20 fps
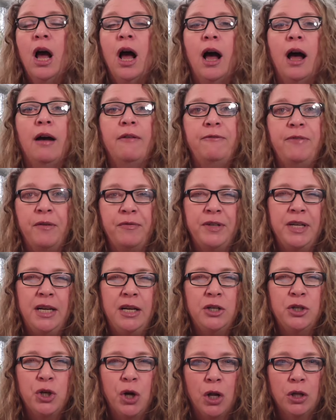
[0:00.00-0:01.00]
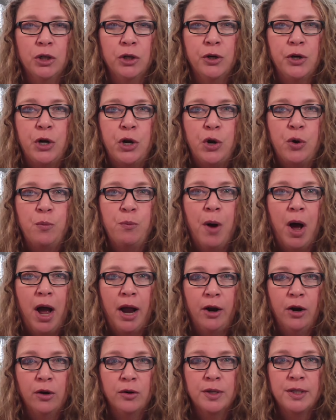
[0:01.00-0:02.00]
$15 new
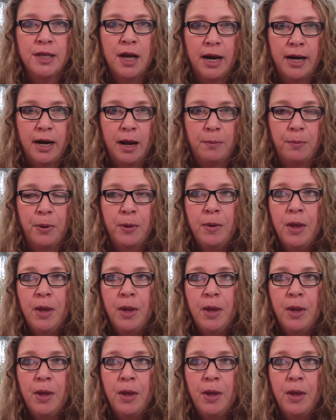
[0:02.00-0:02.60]
buyer sign up.